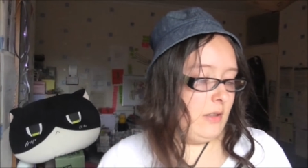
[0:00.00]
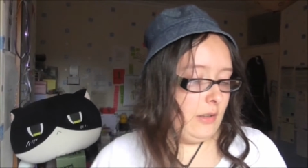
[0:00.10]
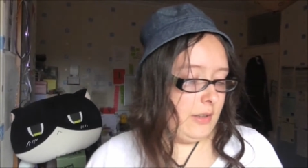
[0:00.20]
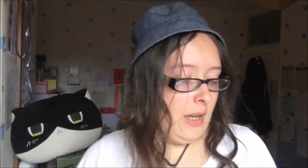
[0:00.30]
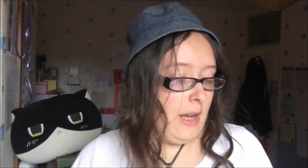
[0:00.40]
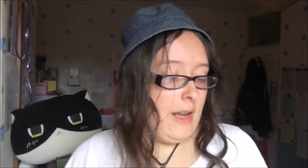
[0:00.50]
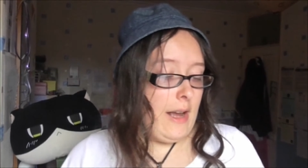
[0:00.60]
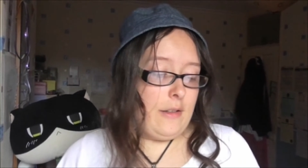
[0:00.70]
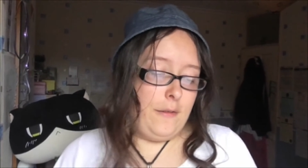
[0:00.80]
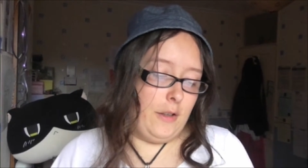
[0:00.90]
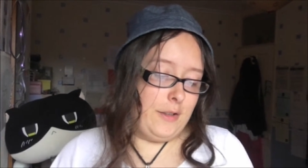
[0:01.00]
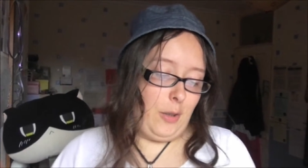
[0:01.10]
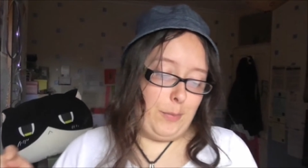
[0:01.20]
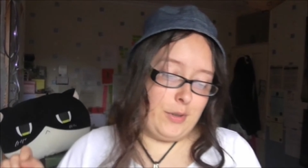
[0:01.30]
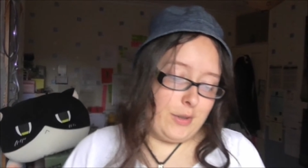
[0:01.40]
is not at first
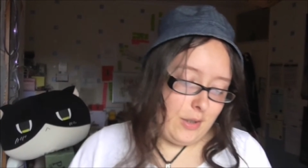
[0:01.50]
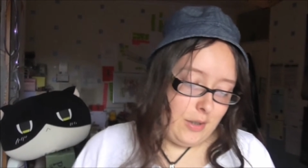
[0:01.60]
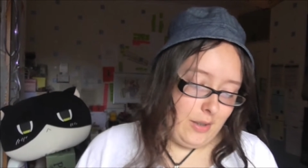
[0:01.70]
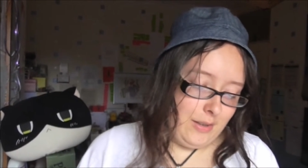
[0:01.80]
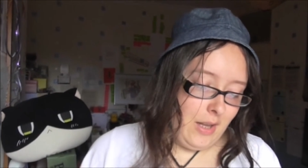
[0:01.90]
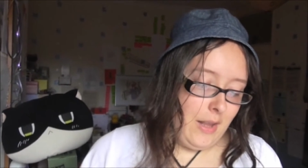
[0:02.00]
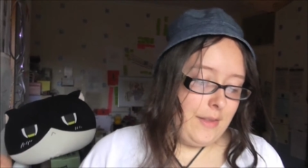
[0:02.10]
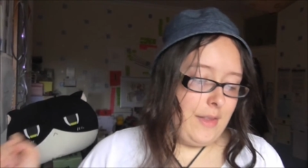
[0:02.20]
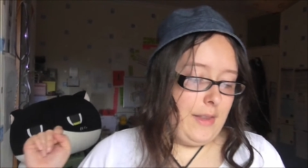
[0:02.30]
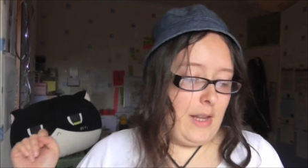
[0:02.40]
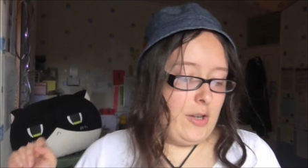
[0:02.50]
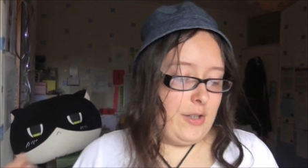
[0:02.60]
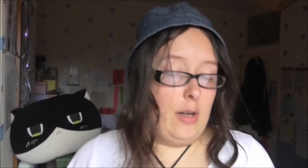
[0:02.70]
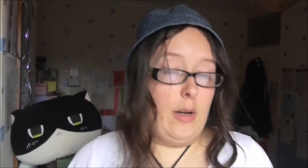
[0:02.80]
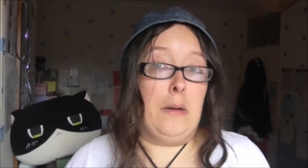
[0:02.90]
absurd, then there
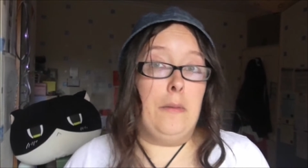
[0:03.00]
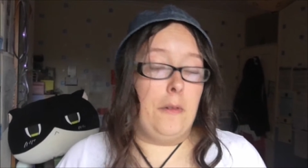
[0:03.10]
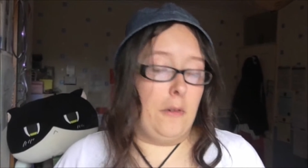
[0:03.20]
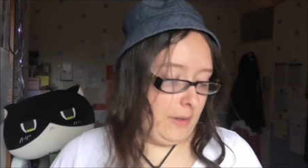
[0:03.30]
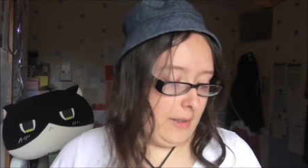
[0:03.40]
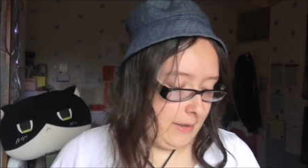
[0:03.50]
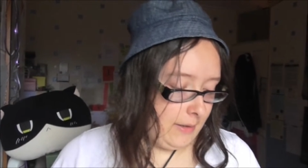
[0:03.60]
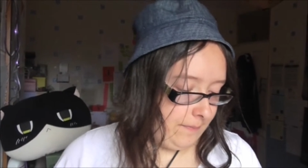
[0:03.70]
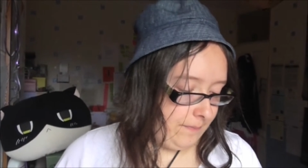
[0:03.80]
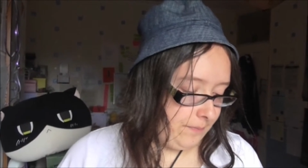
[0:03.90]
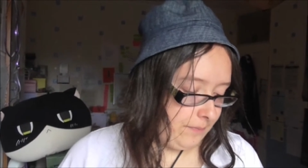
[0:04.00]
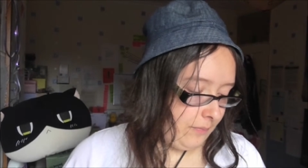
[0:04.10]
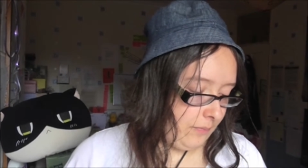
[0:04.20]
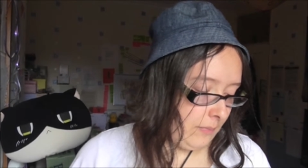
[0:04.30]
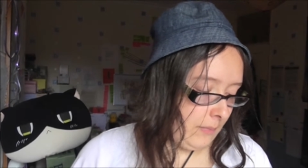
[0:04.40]
is no hope for it.
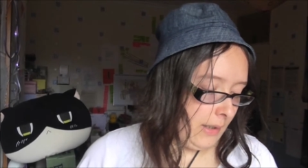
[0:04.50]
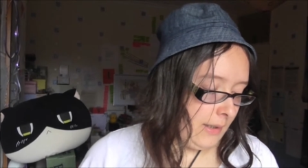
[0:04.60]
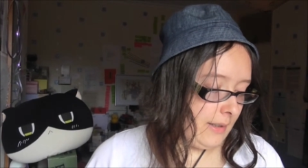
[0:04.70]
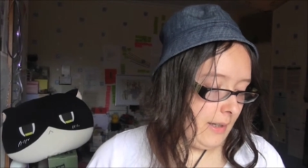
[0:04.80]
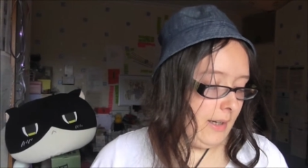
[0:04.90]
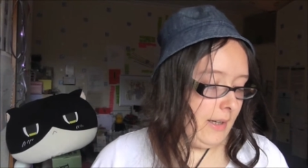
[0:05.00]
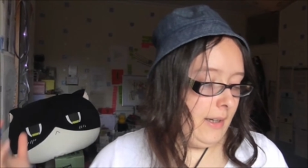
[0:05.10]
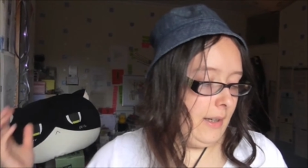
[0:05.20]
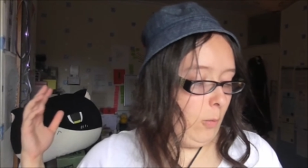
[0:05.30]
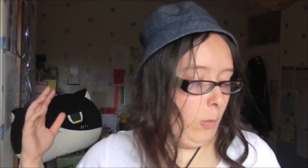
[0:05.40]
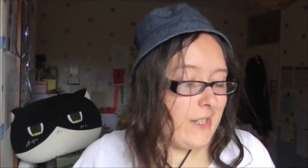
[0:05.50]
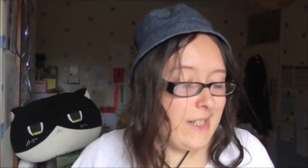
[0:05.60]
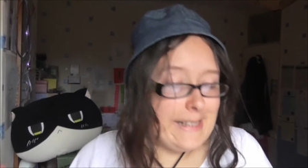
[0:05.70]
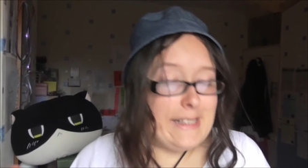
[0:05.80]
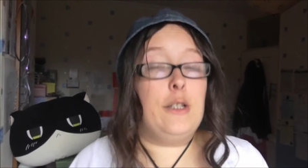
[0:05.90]
What
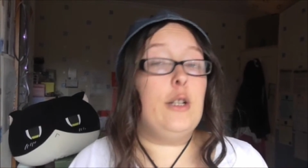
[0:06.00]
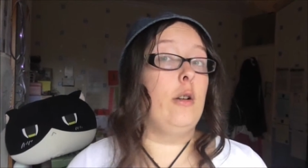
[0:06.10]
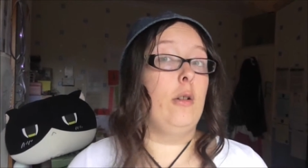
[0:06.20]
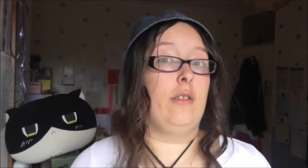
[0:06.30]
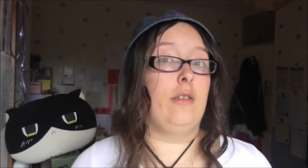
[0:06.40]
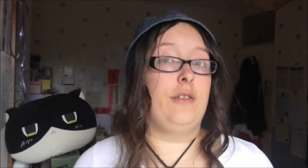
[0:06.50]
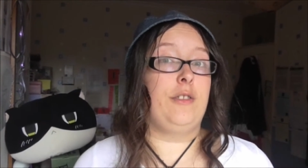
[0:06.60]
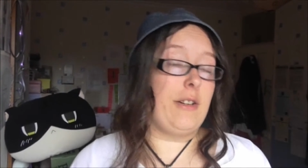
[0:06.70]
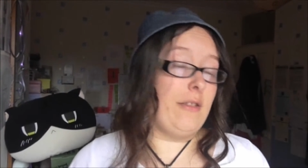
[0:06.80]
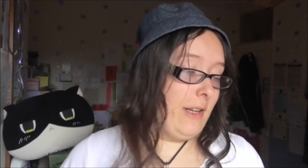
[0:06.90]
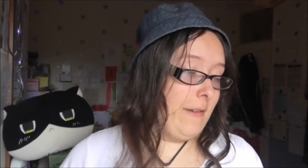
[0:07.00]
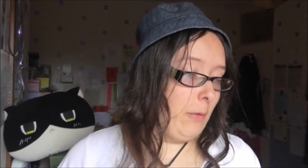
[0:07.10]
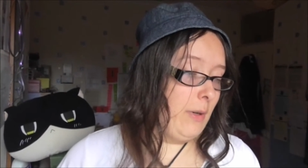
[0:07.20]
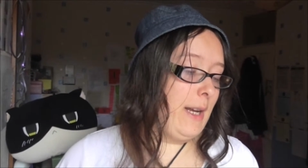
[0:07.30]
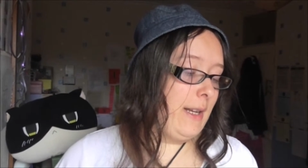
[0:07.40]
you need to do generally if
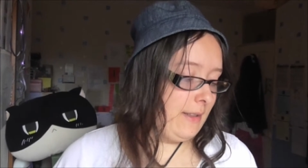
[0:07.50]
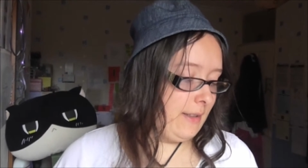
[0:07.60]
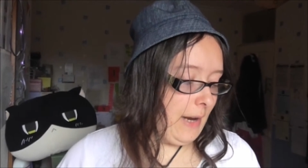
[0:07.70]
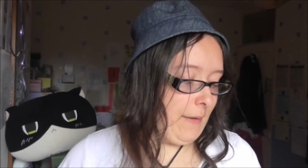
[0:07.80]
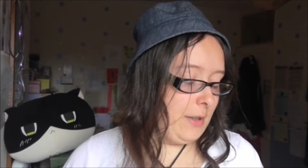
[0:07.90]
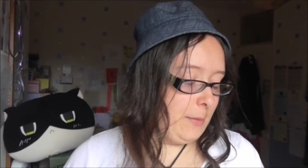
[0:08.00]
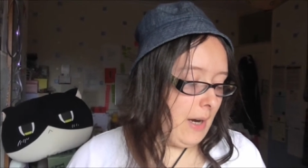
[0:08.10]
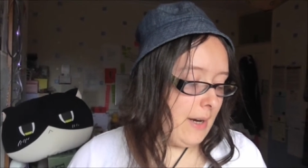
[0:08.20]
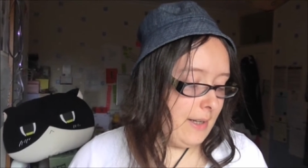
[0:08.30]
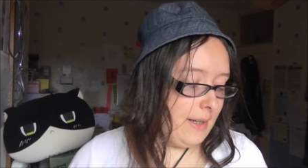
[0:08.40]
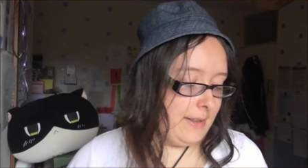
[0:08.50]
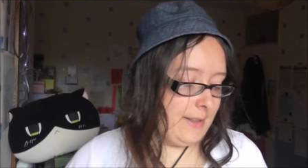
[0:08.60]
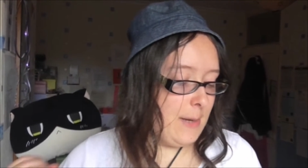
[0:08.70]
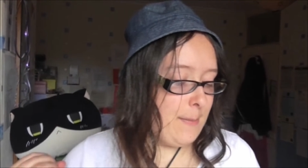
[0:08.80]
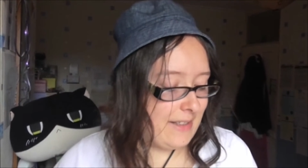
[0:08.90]
you want to gather some ideas
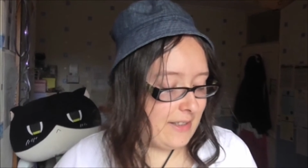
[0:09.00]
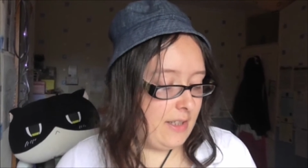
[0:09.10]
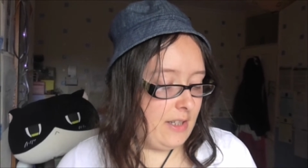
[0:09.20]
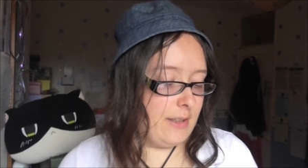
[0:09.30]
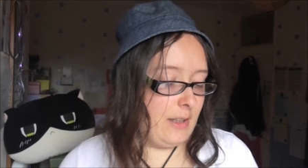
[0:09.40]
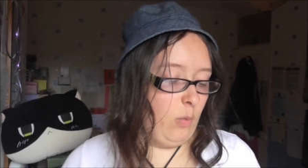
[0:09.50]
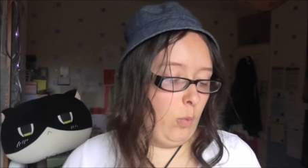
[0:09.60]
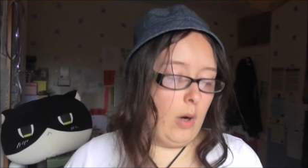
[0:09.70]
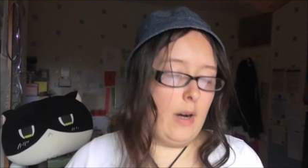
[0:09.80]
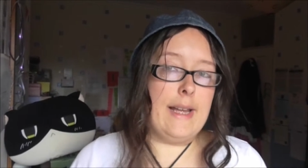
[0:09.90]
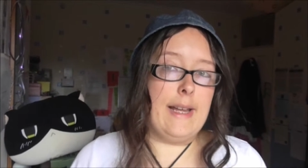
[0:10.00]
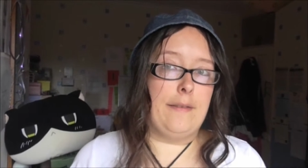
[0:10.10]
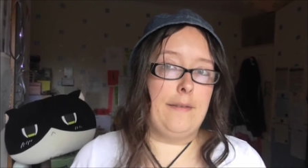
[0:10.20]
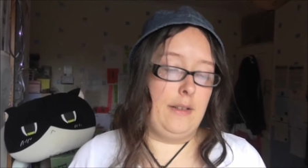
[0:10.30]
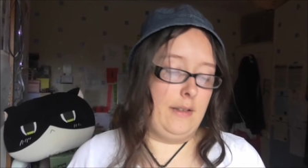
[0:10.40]
is keep asking yourself, what
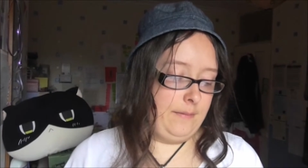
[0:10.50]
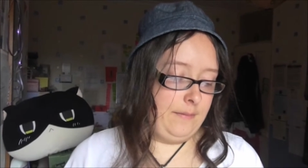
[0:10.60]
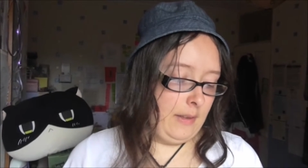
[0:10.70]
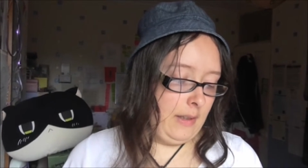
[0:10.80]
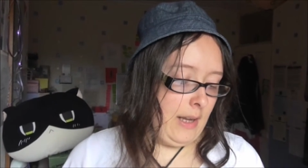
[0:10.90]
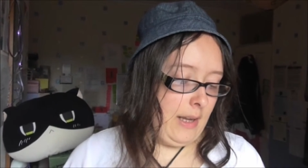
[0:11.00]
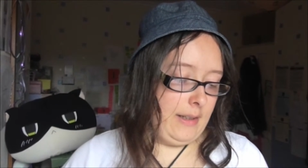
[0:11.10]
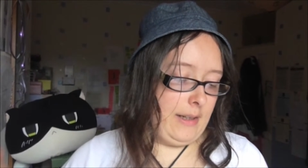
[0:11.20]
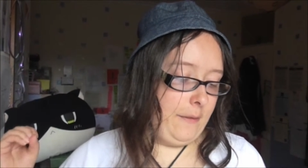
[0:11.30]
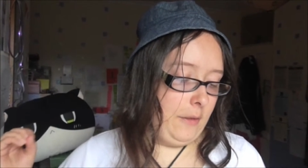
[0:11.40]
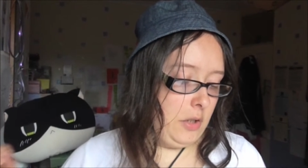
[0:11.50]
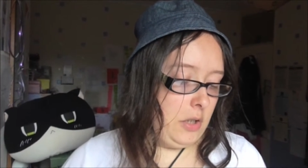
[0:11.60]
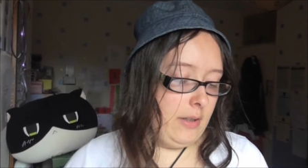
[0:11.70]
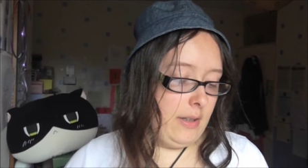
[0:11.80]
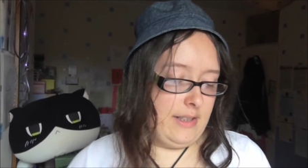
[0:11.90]
if? And have fun
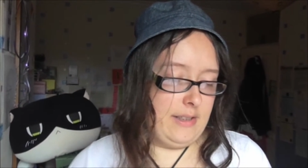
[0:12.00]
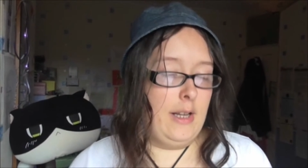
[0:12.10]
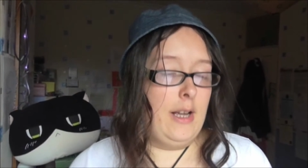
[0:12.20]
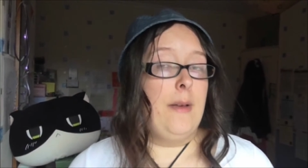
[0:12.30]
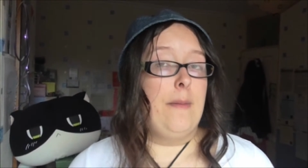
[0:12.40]
doing it.